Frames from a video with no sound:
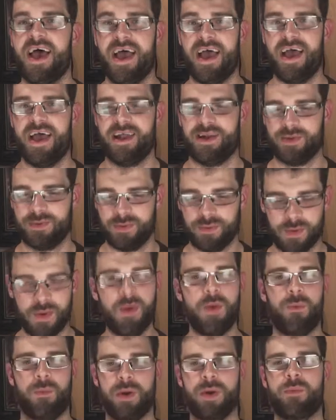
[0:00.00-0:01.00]
And
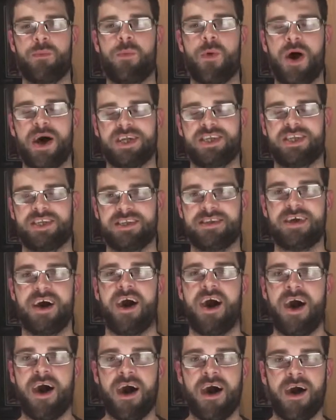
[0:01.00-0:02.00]
we watched a
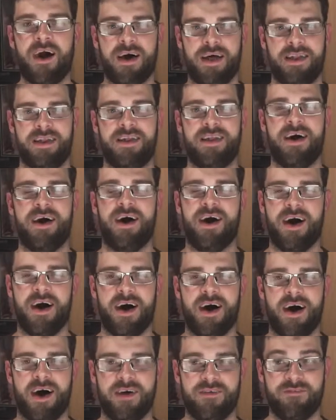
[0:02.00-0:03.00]
ton
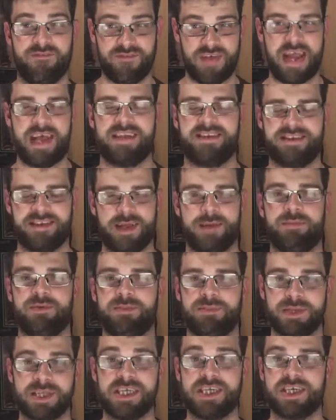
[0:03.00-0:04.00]
of
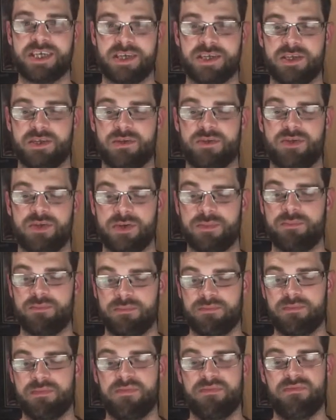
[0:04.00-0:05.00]
fan-subbed Bleach on YouTube.
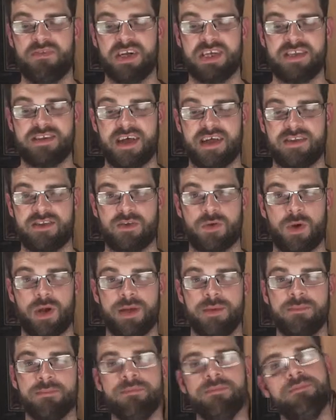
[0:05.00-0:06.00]
Funny side story.